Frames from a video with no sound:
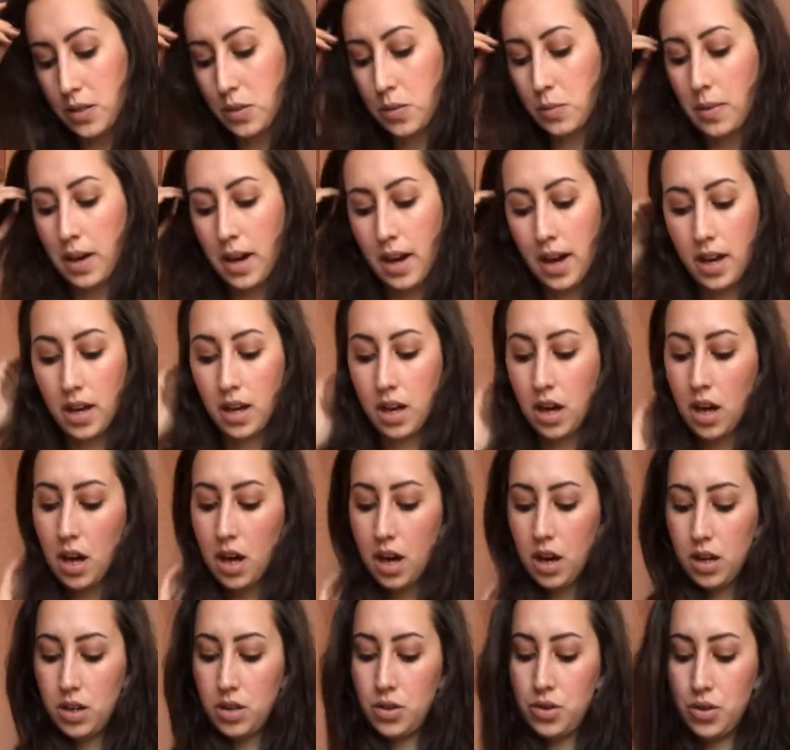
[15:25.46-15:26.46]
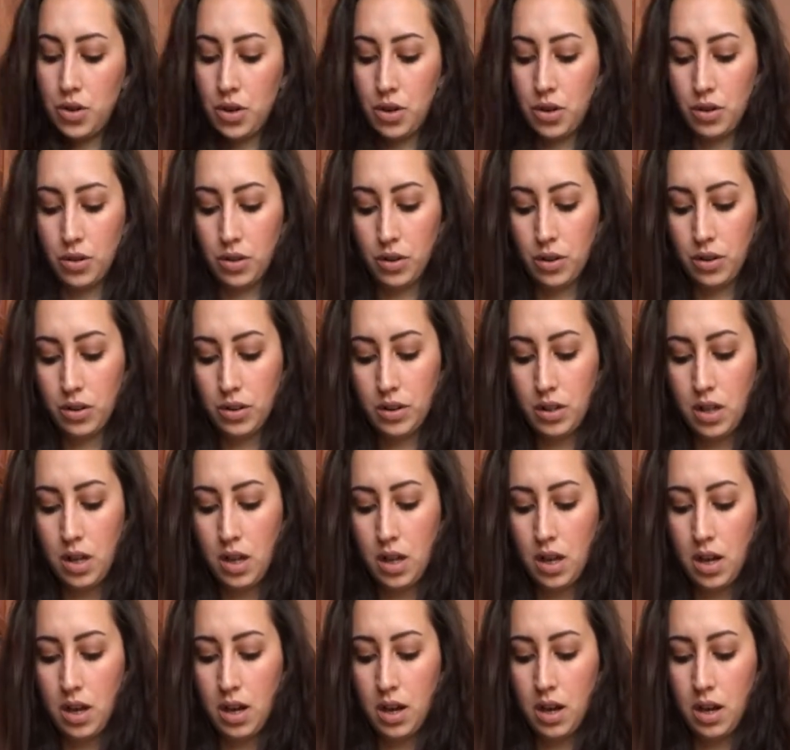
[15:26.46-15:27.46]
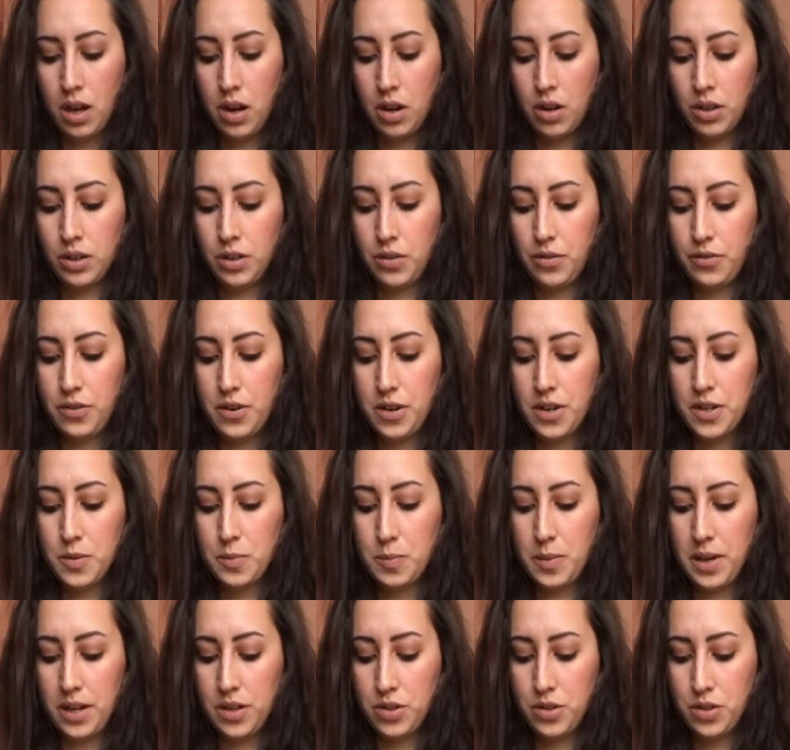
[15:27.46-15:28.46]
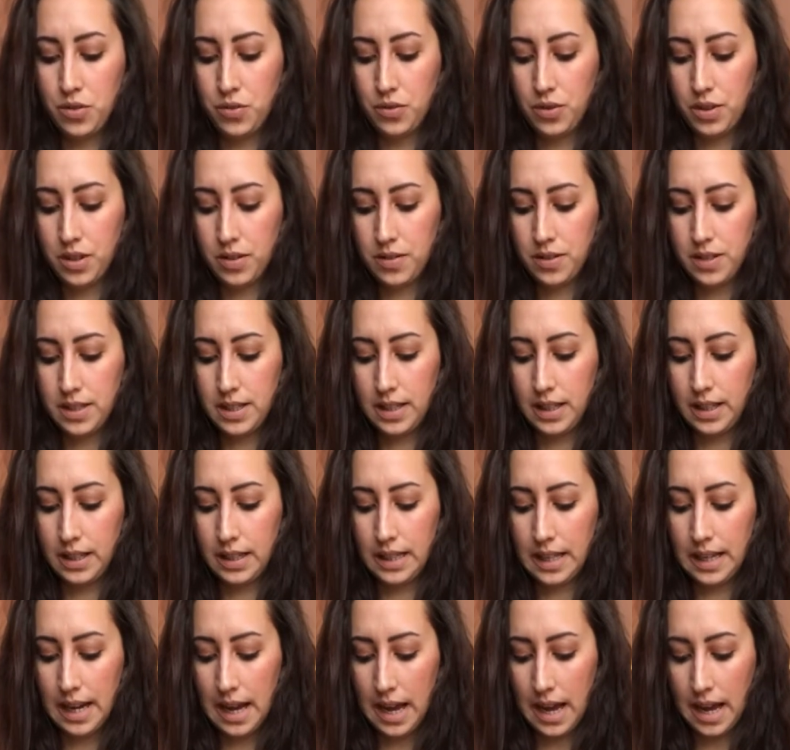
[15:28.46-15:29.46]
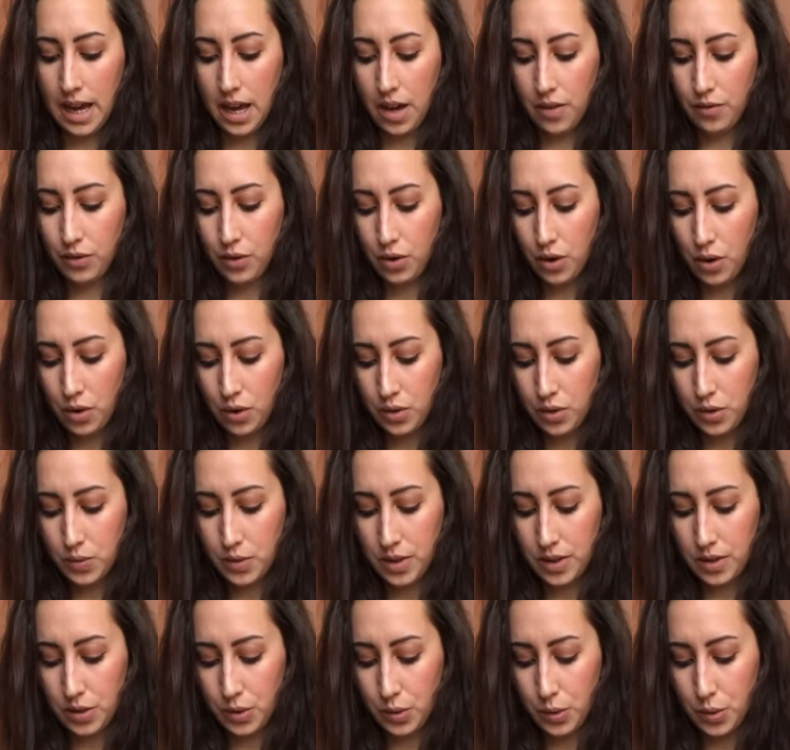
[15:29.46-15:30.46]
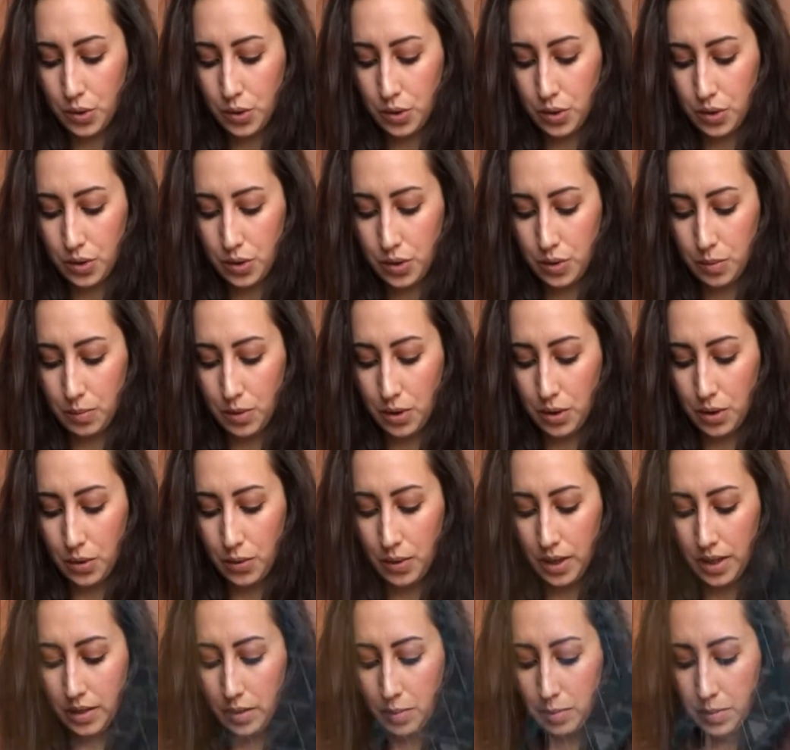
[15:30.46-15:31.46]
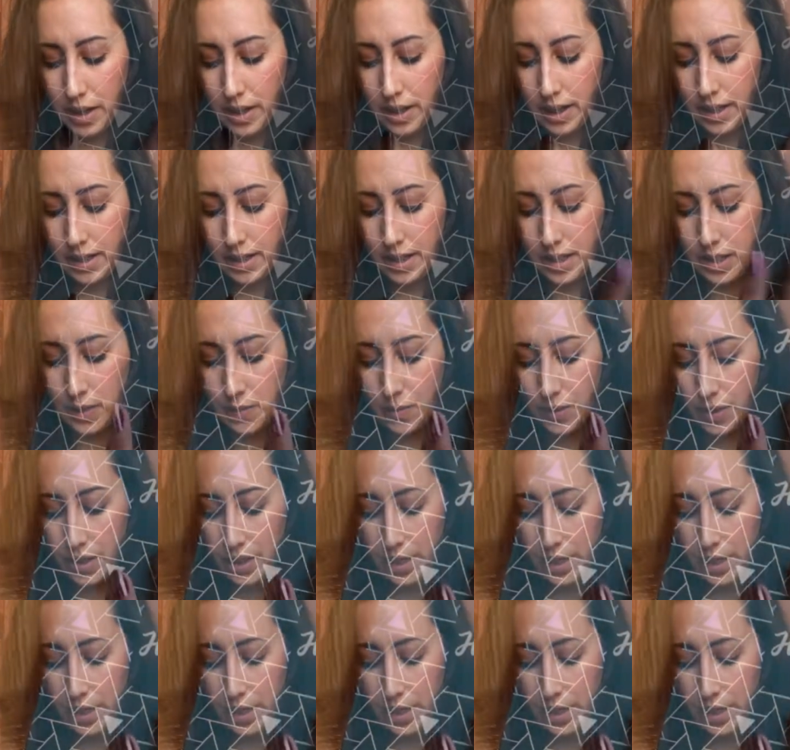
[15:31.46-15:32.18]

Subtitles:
to my journal, on the first page you would have seen that I have goals, resolutions, the motto and the bucket list for